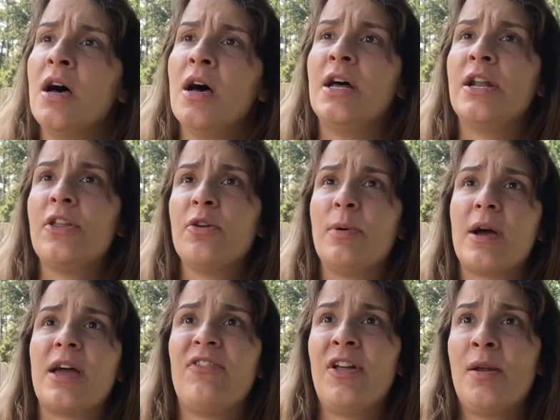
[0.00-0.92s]
Another bug
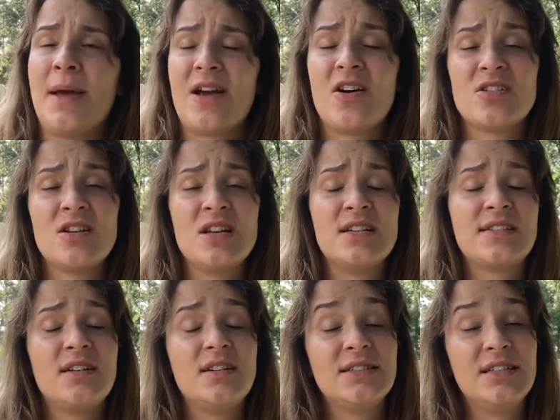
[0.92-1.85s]
I found in my garden is
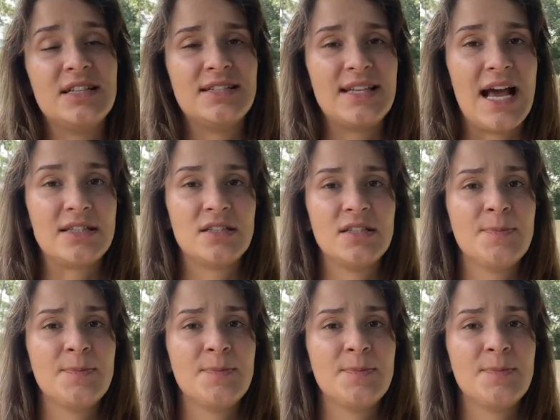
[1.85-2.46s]
called an assassin's